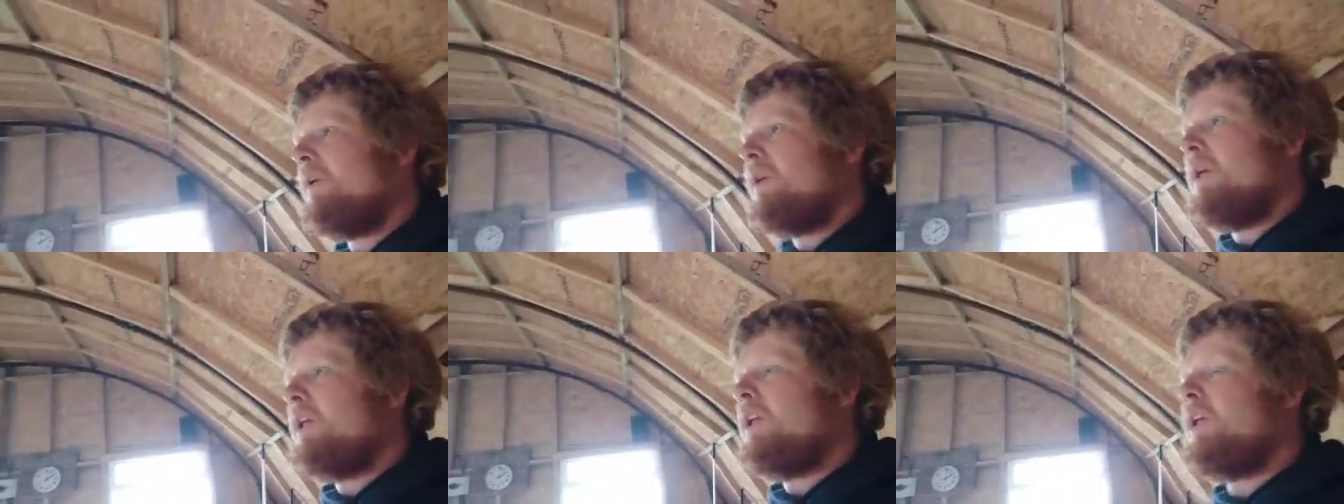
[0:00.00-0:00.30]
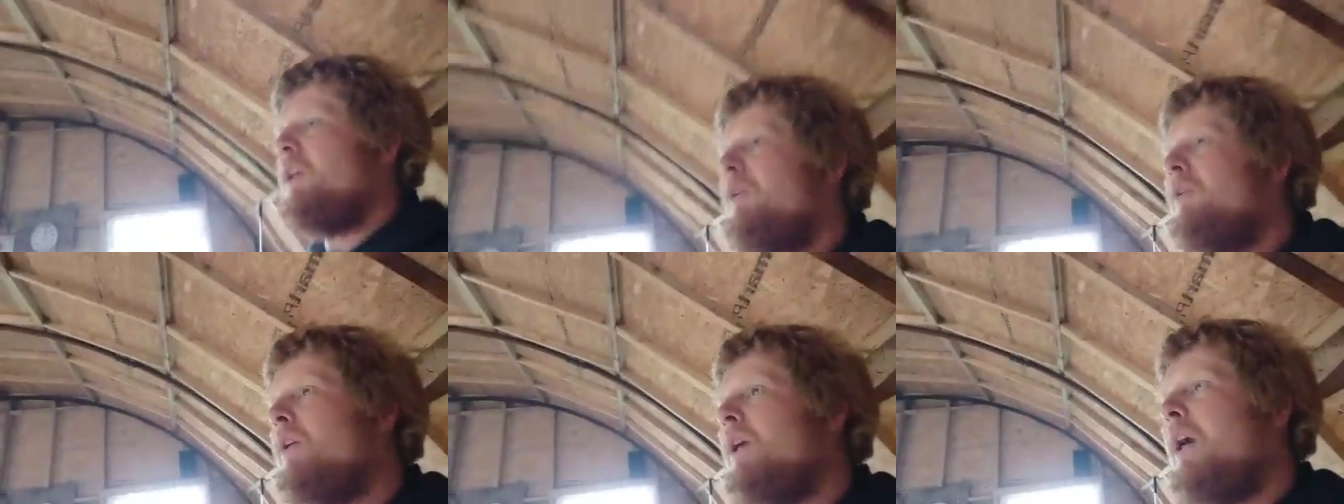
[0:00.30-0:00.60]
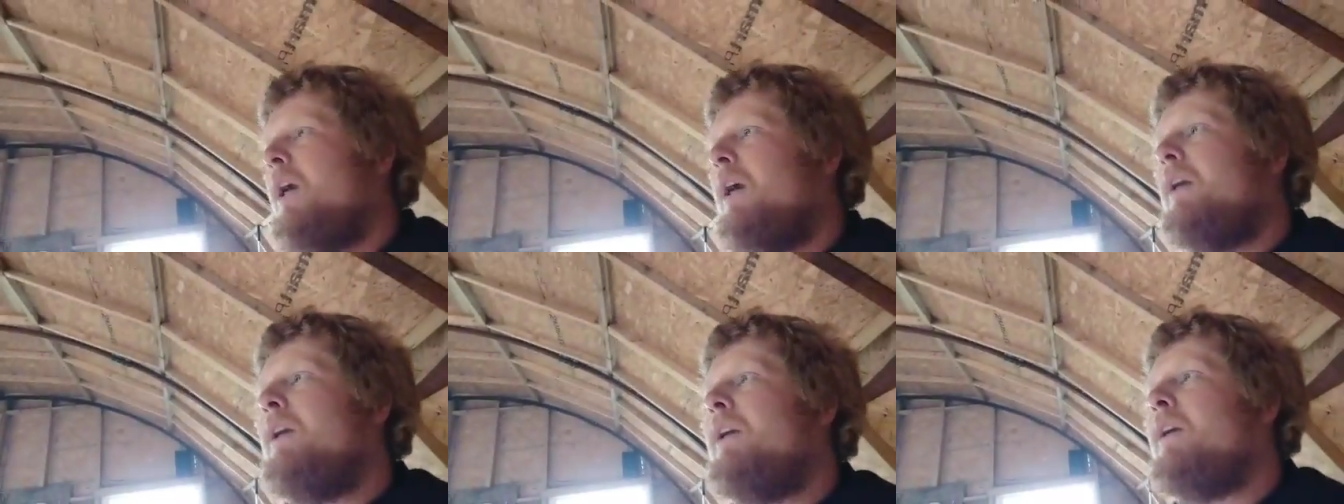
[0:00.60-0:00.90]
in the UK
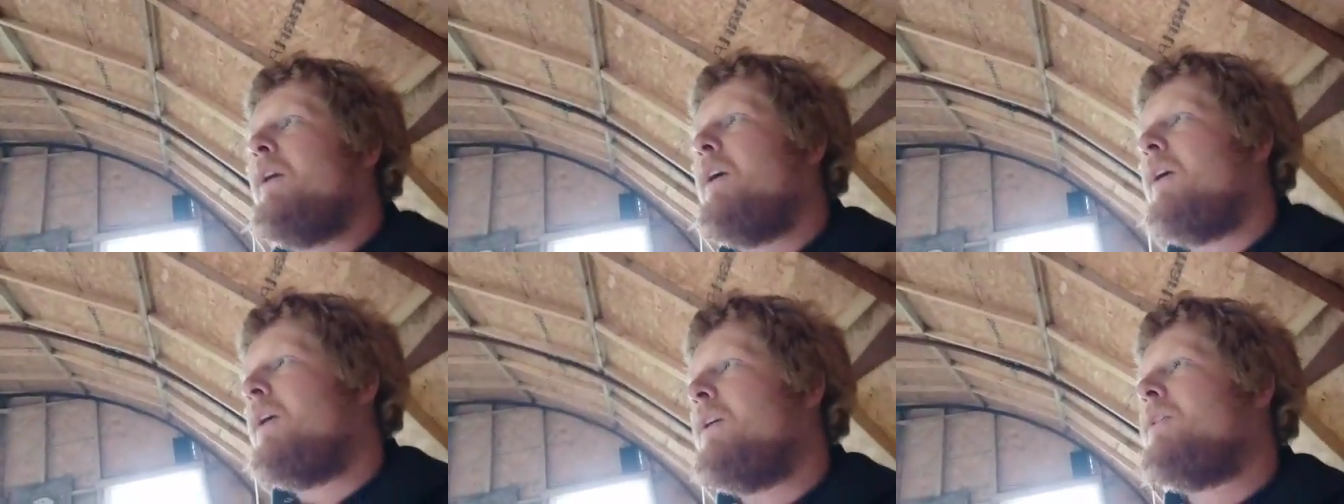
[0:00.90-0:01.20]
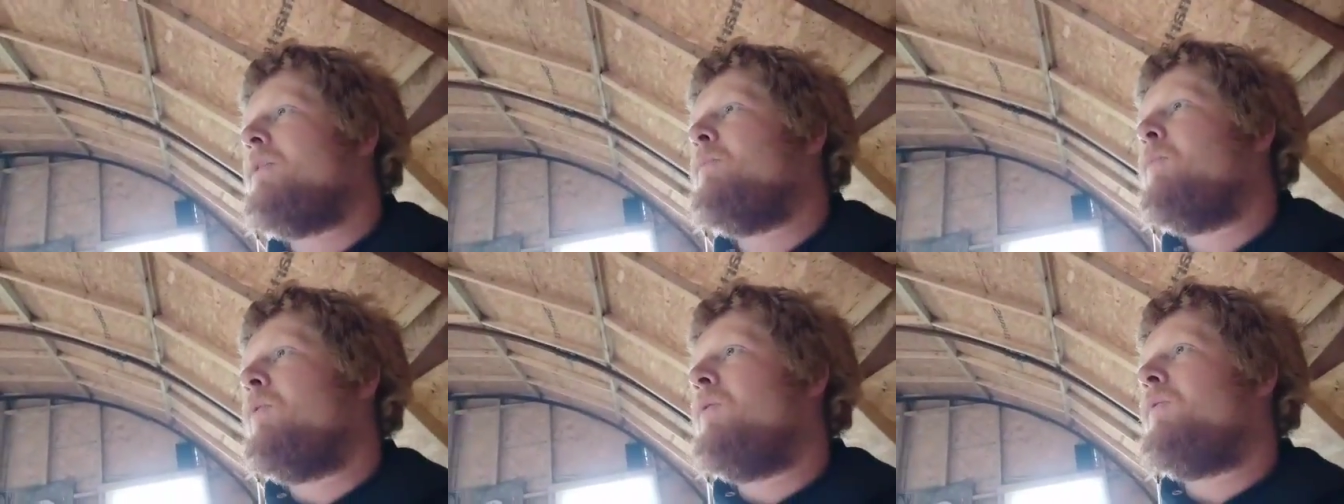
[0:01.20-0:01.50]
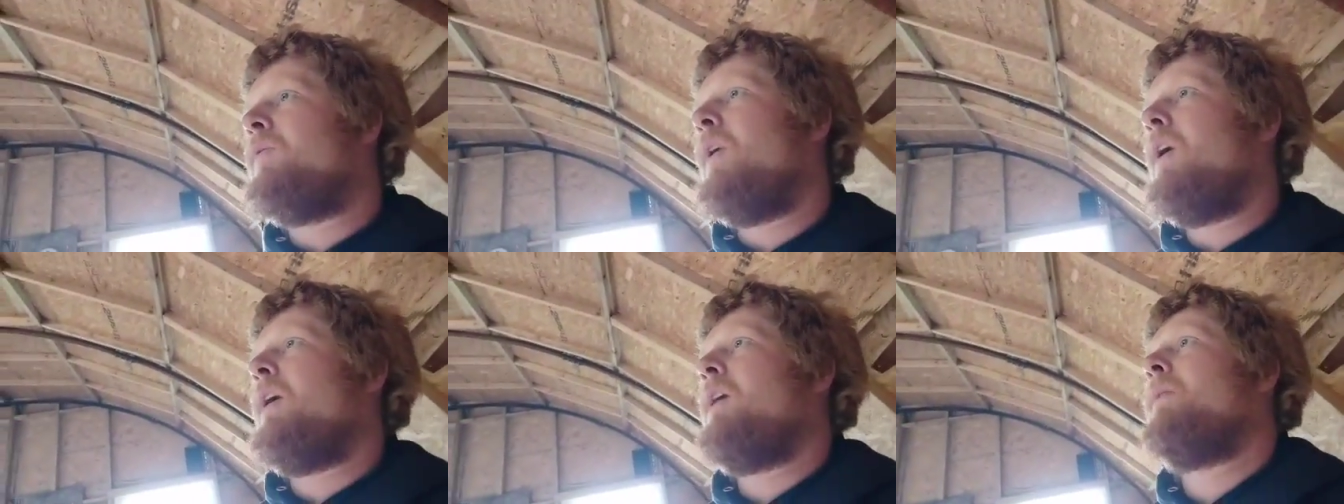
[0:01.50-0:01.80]
a small
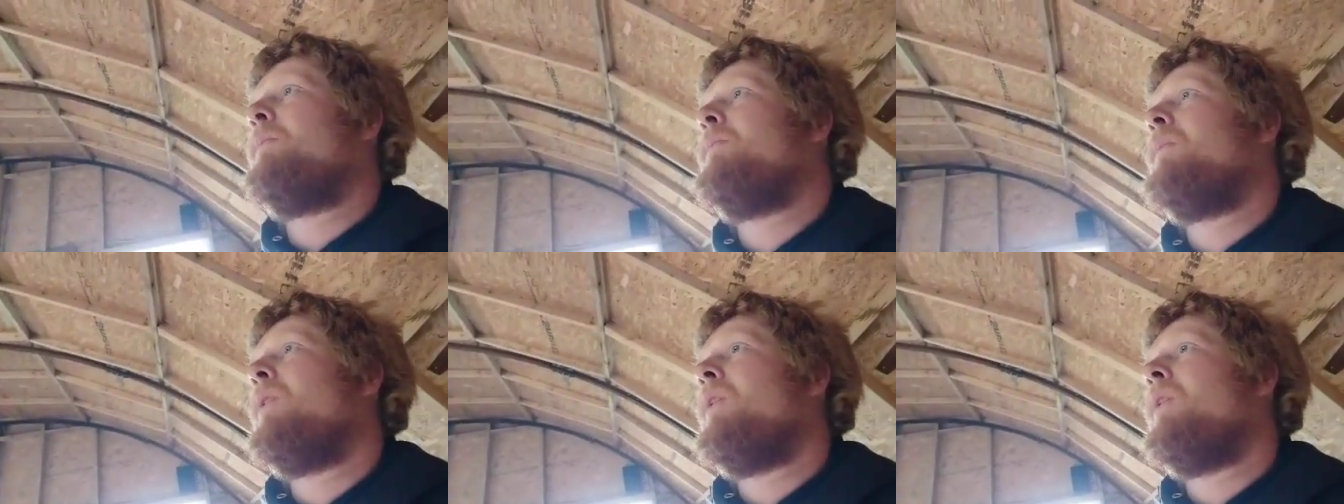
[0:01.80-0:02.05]
farm,